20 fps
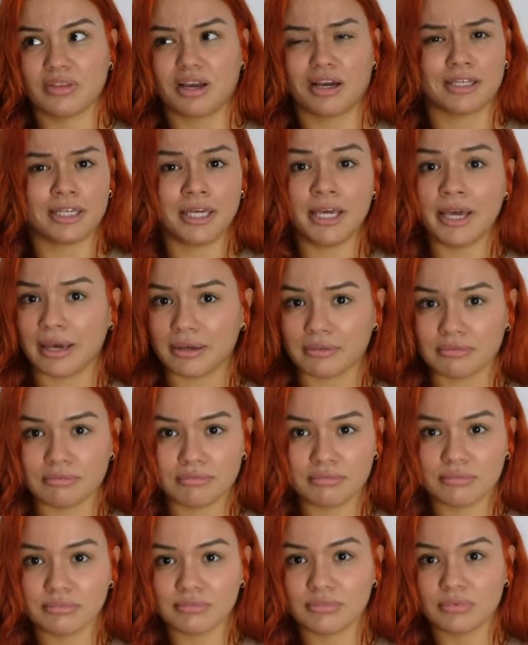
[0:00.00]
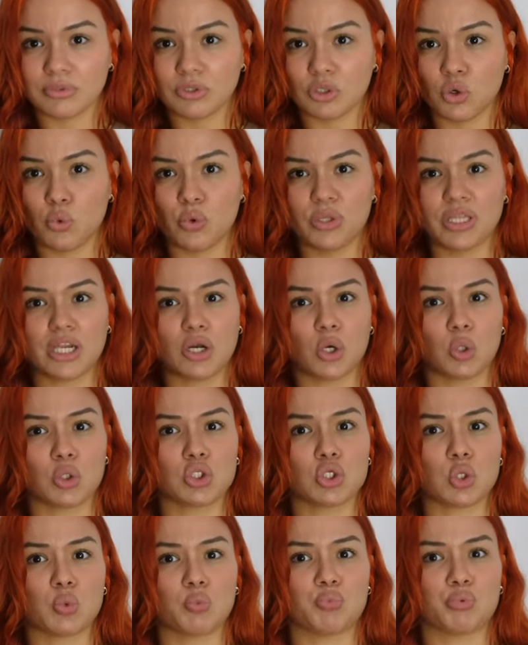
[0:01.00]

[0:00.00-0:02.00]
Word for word: a king, who would then also